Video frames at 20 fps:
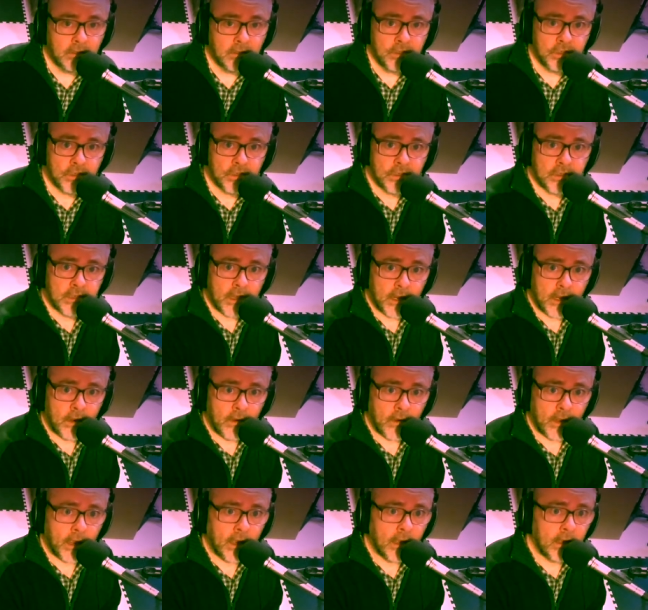Just say,
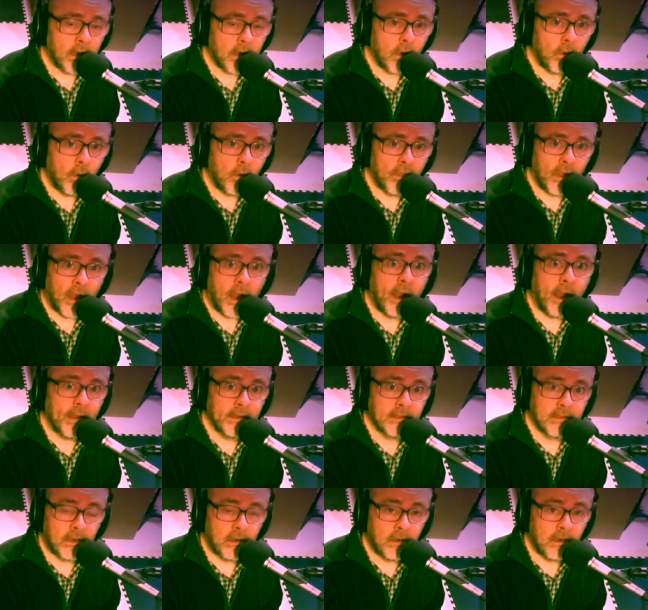okay, I'm going to go on the high
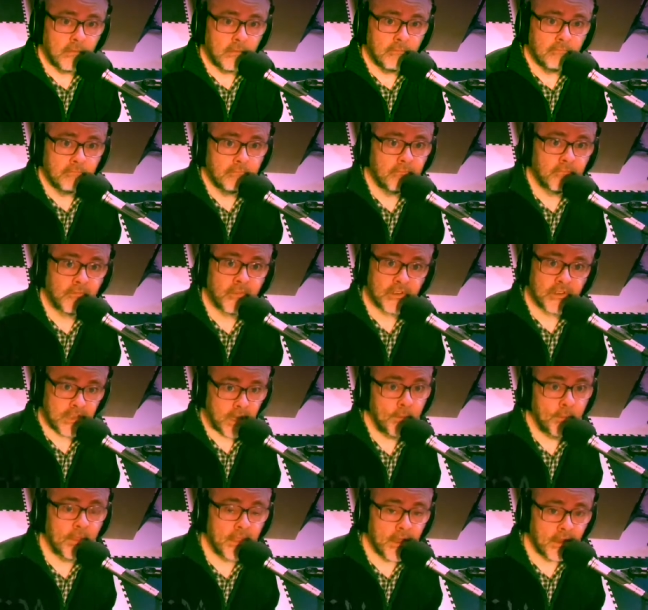tom for
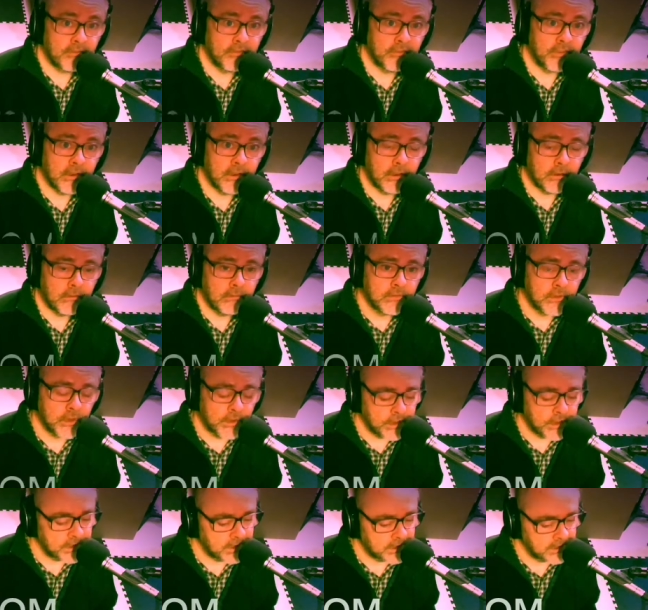some of that fill. So
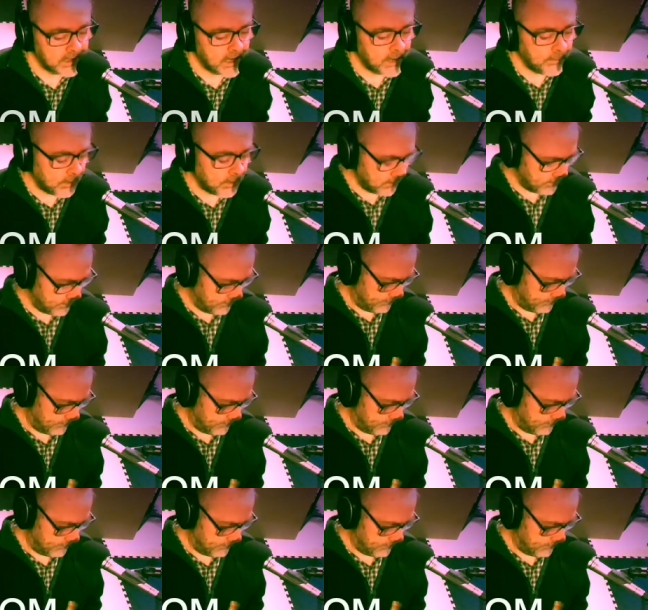here's an example.